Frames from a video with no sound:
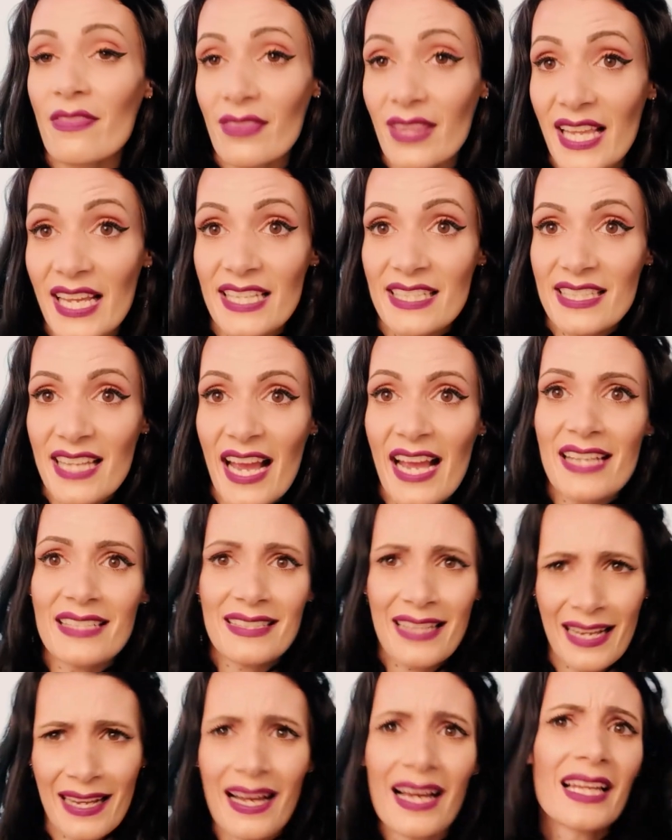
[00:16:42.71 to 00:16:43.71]

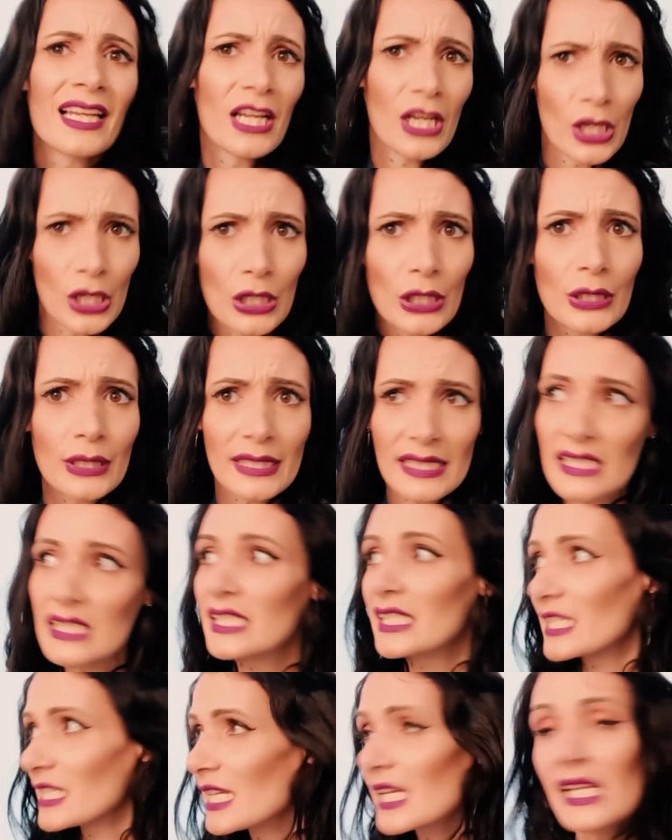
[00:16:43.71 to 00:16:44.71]
latex, that kind of look
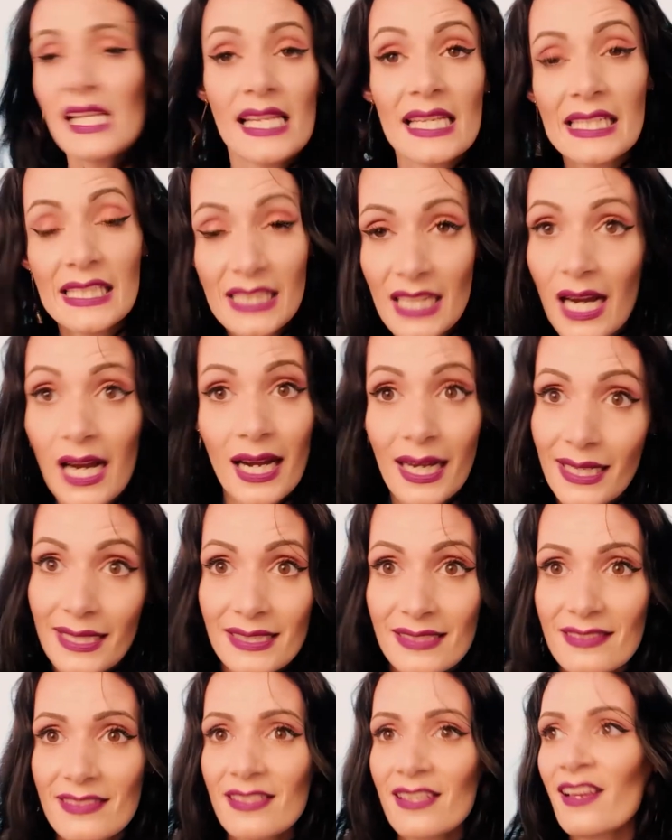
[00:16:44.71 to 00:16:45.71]
is still in,
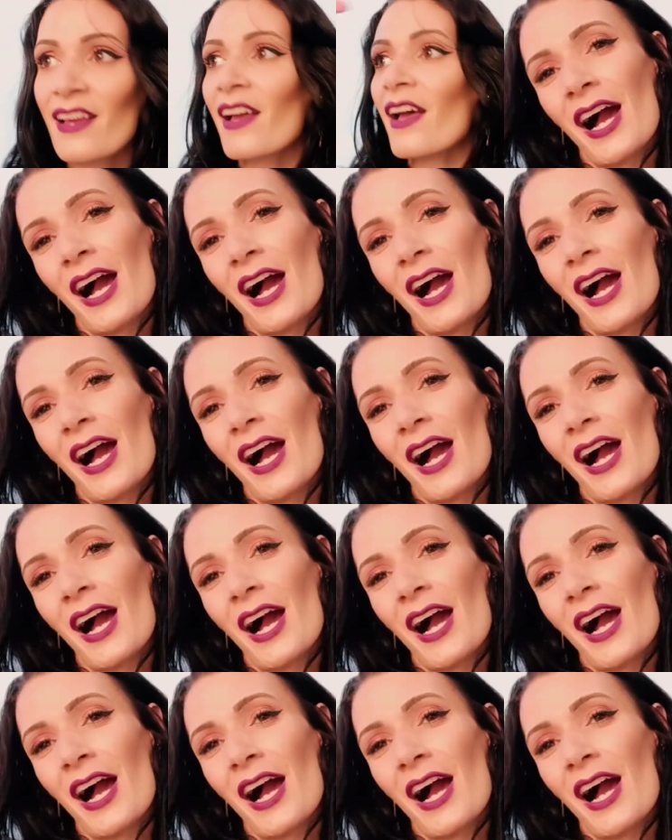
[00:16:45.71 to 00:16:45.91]
guys.